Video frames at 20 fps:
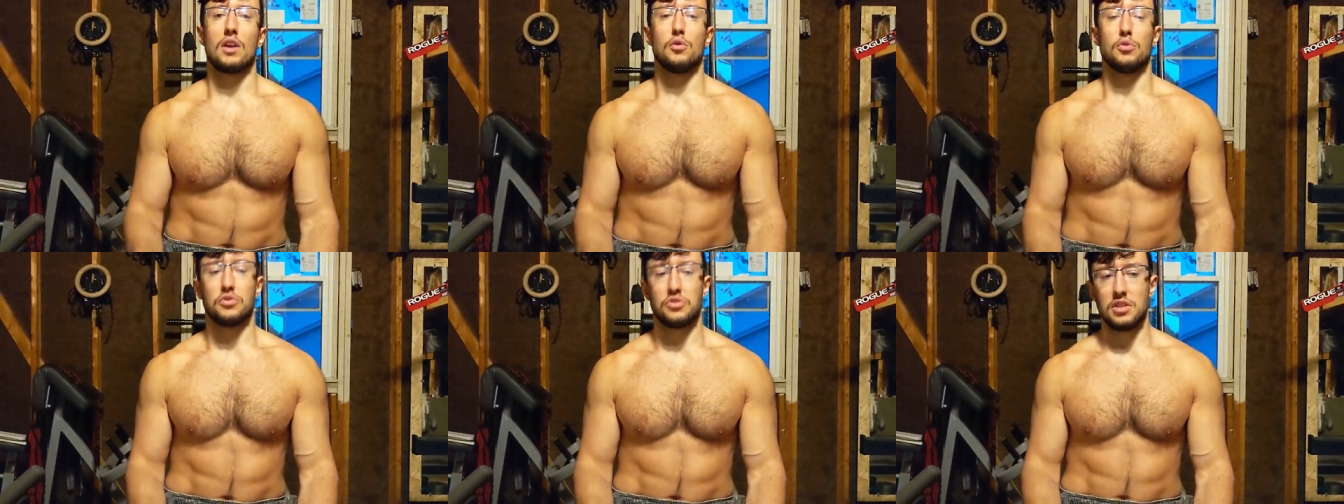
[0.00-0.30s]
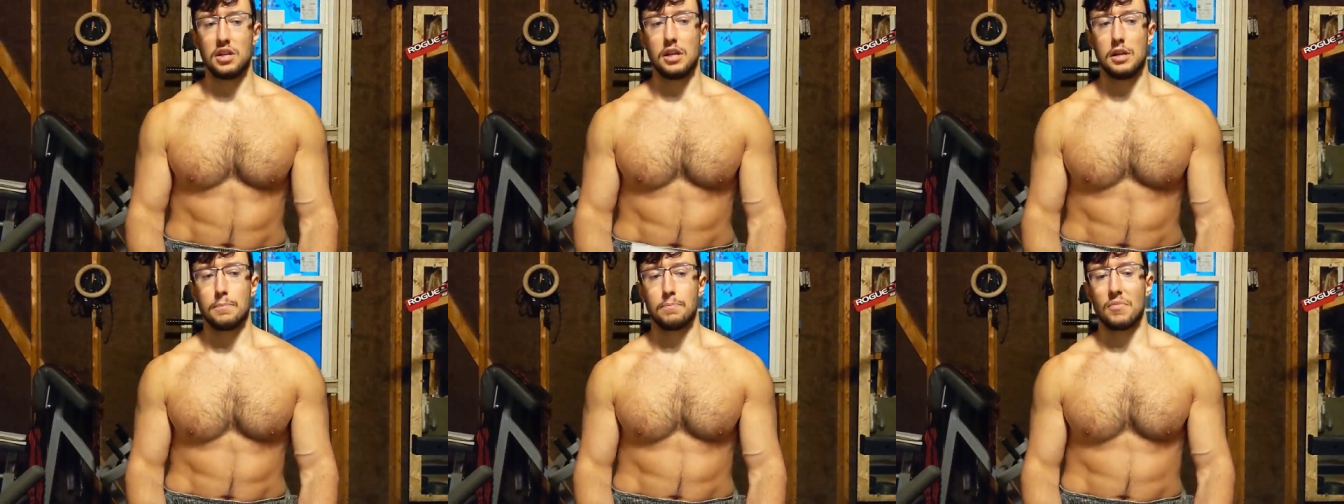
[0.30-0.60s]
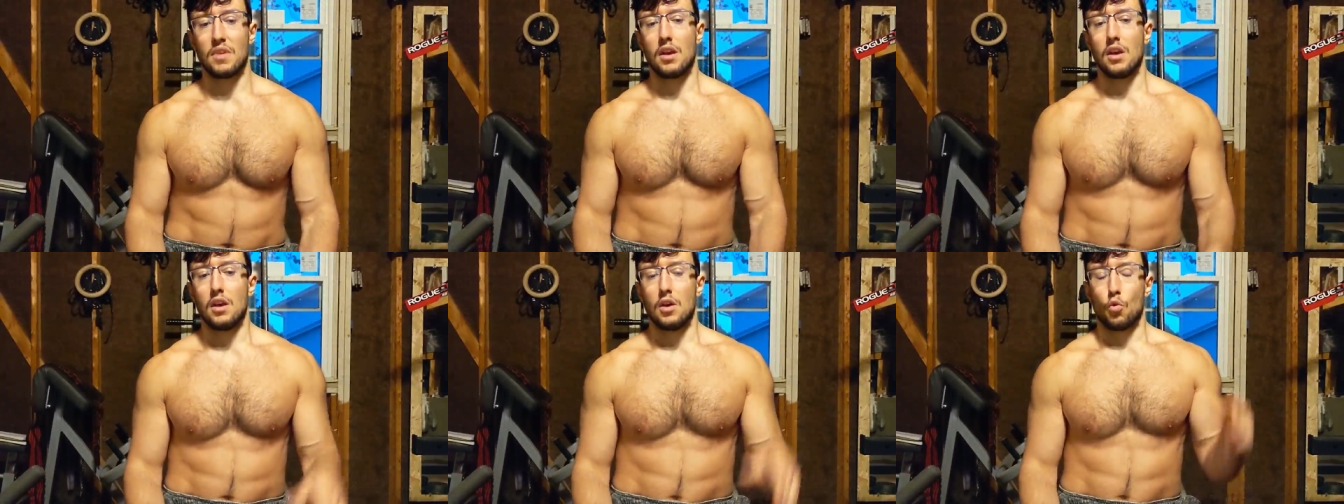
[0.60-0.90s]
You see,
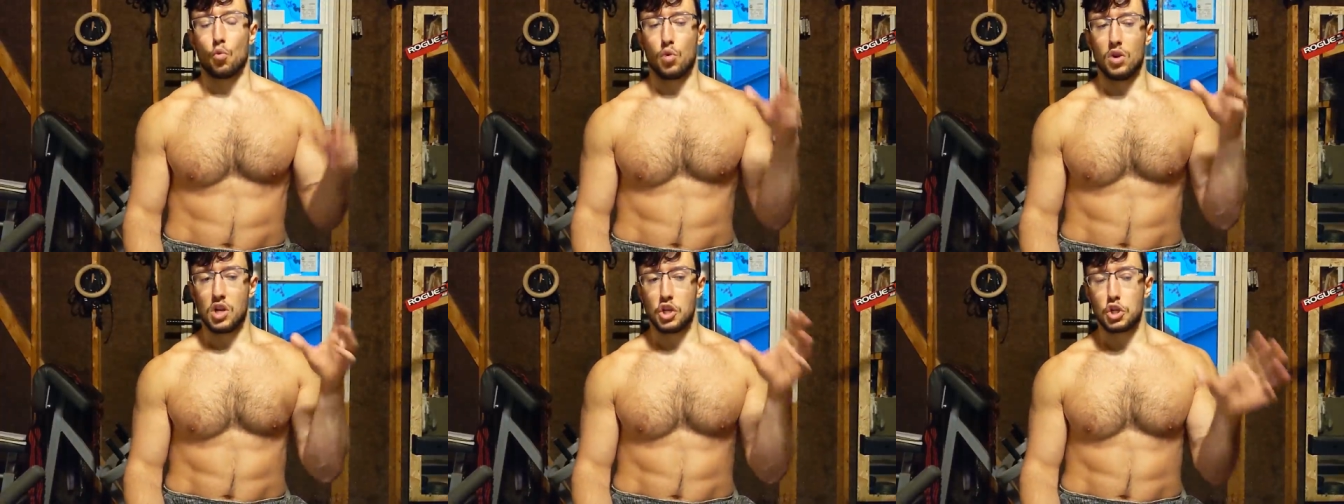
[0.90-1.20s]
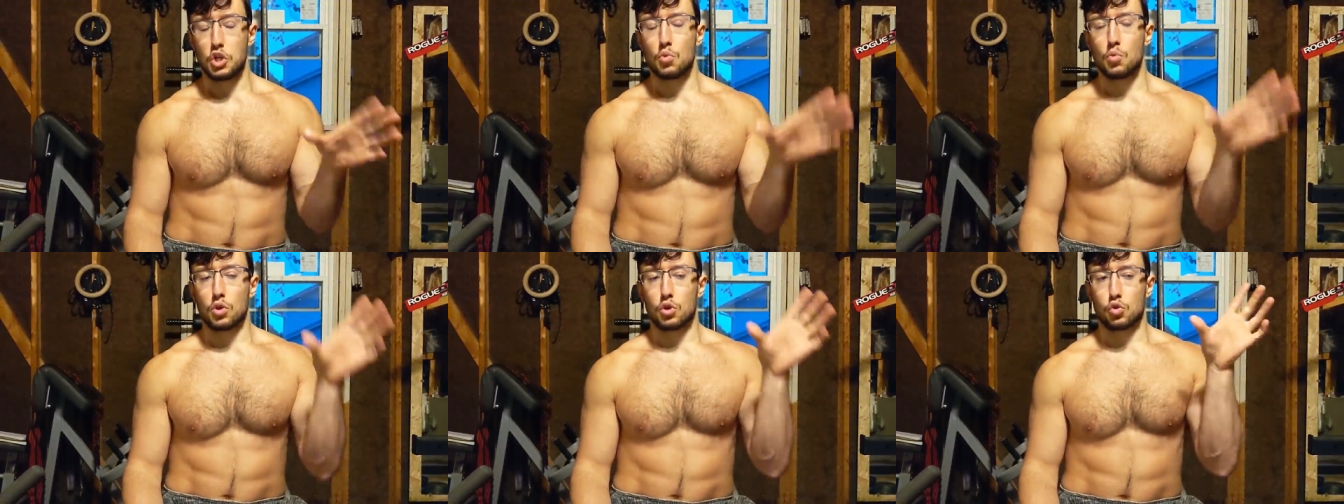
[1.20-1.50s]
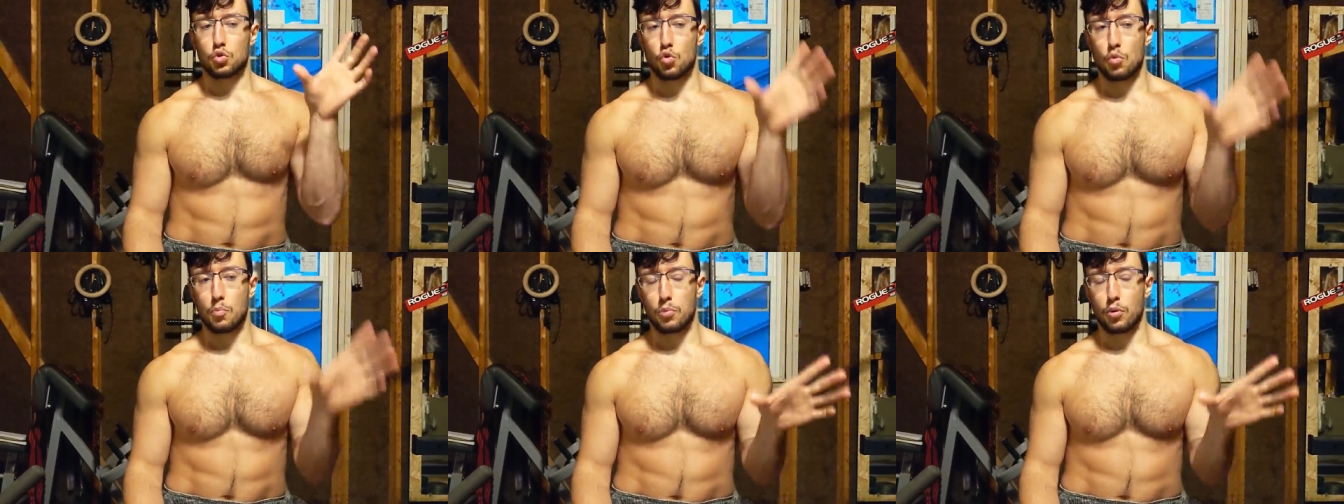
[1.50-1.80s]
religion
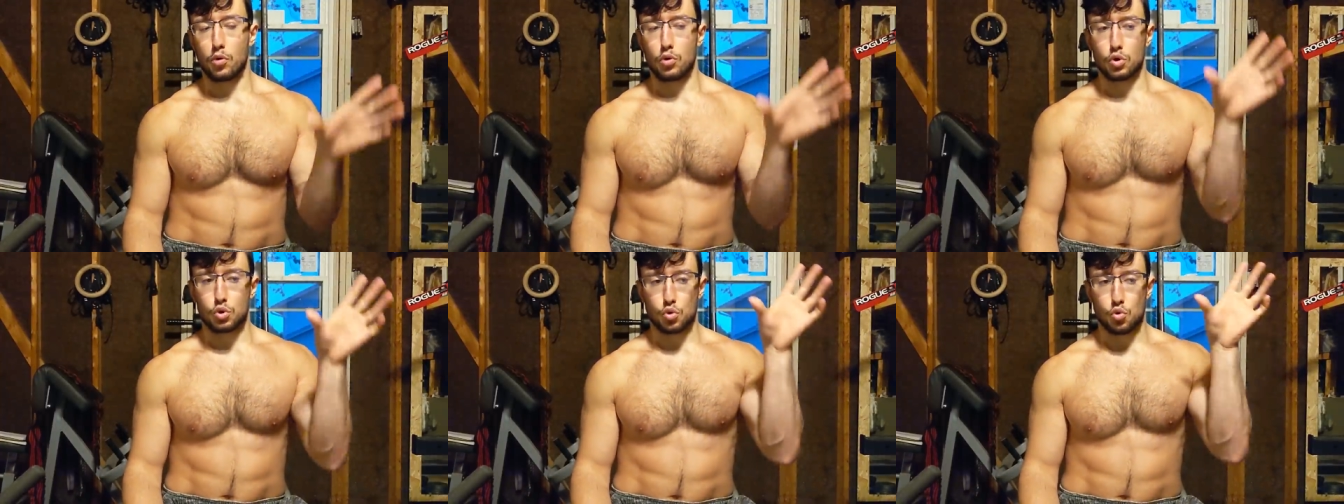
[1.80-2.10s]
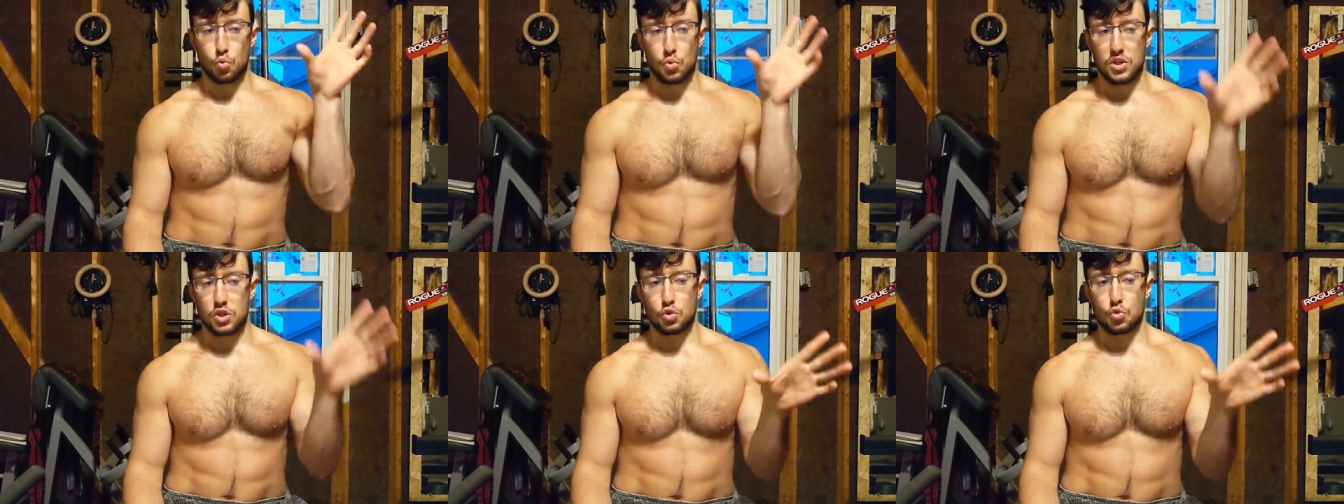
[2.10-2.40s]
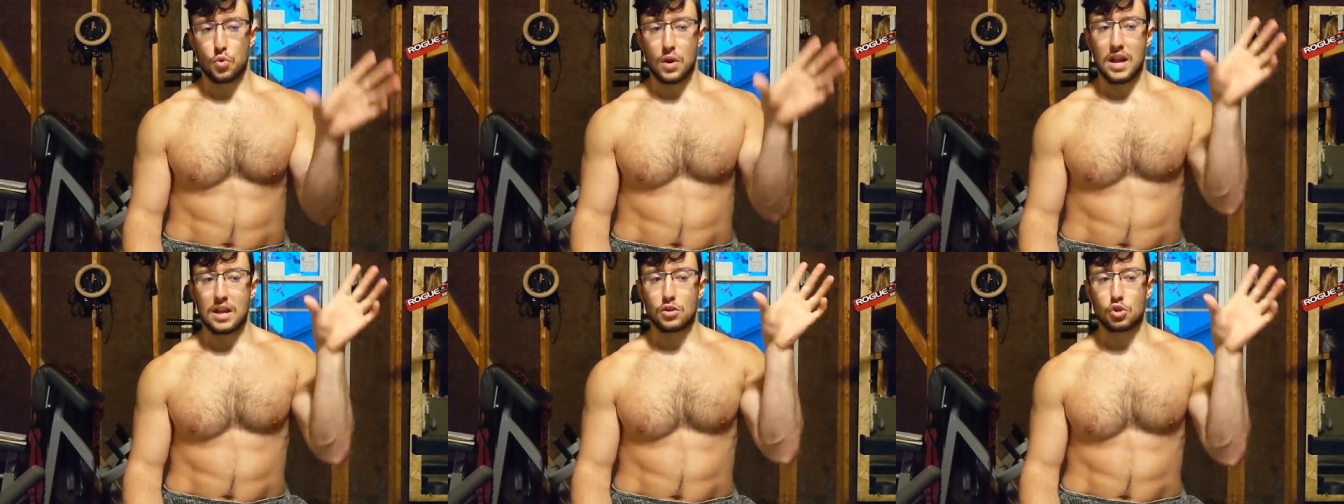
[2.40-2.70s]
was supposed to
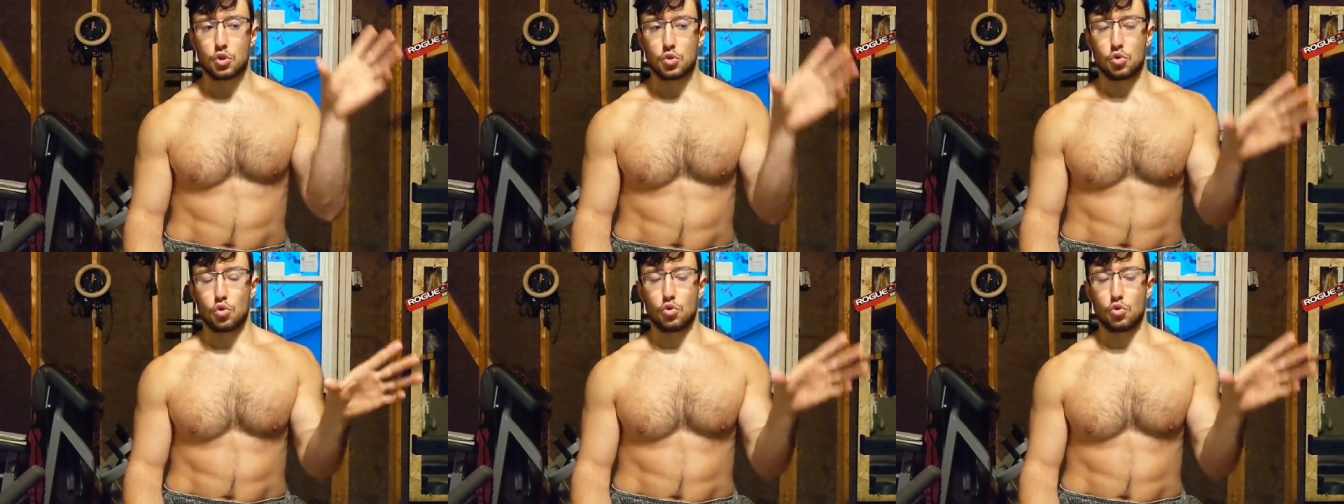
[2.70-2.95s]
restrain